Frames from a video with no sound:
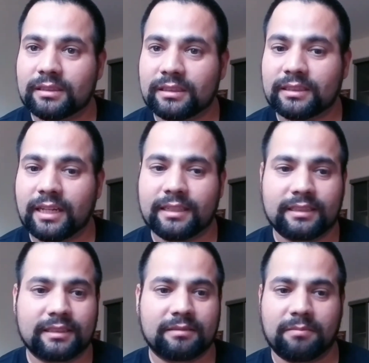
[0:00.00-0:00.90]
set,
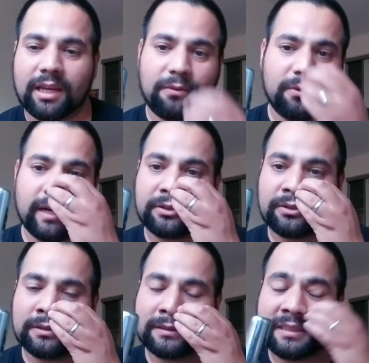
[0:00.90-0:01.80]
make a few
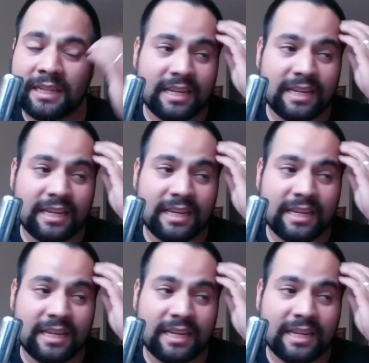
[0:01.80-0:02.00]
extras,